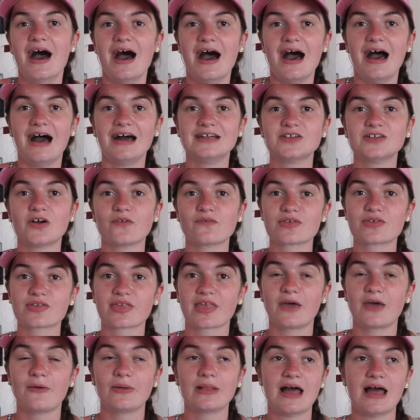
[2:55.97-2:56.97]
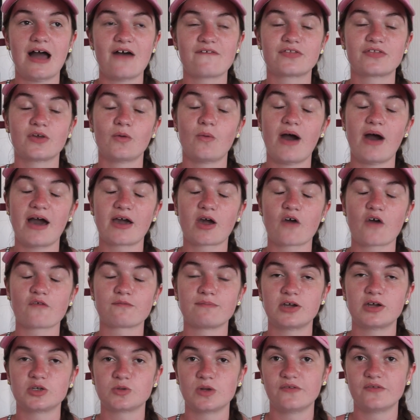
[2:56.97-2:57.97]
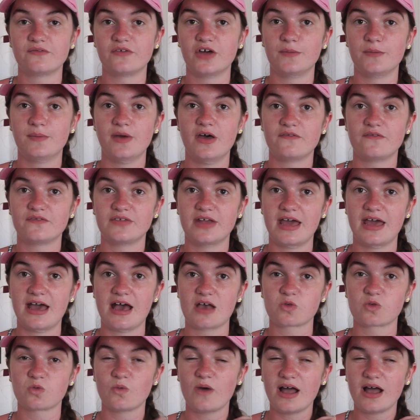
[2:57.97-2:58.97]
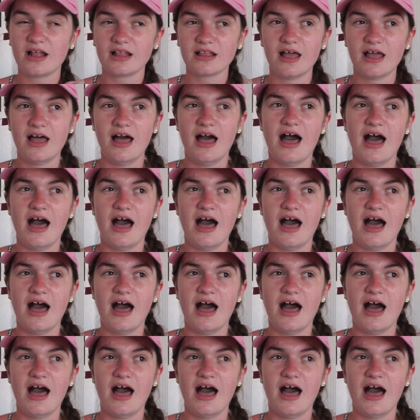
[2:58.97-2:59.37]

And obviously we'll have the what I got for my 23rd birthday as well.